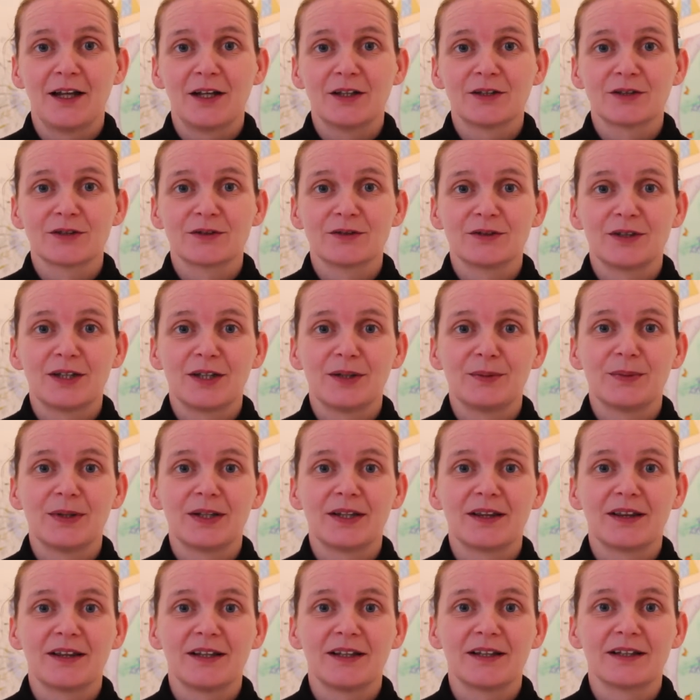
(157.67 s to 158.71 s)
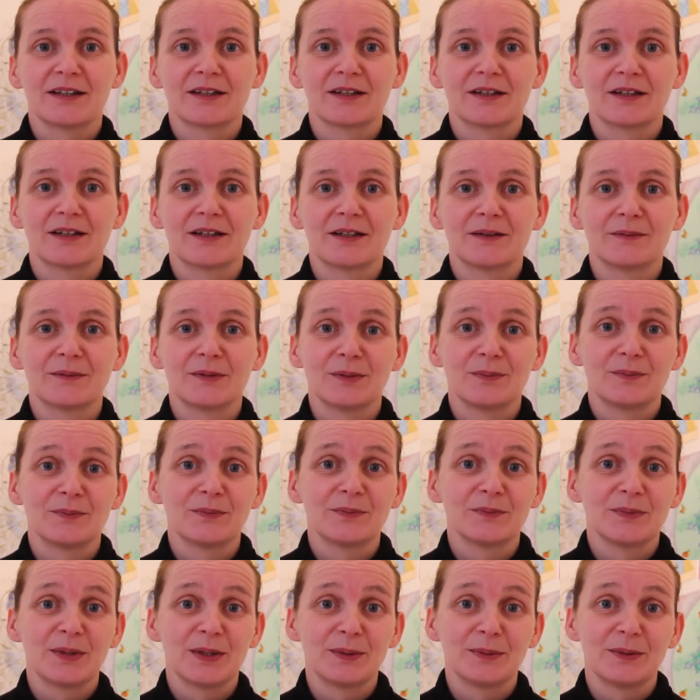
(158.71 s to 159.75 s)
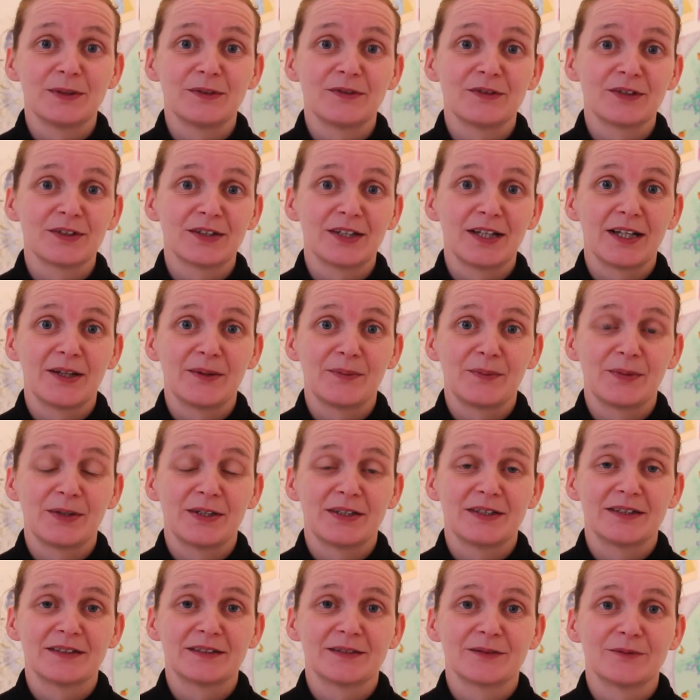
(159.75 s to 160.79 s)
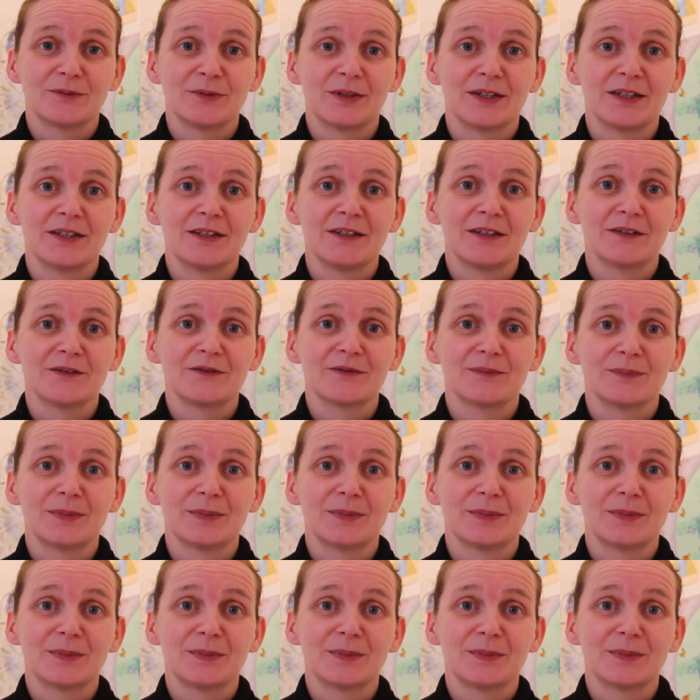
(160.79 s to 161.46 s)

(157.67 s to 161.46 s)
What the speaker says: So they may think, maybe for them it's a way of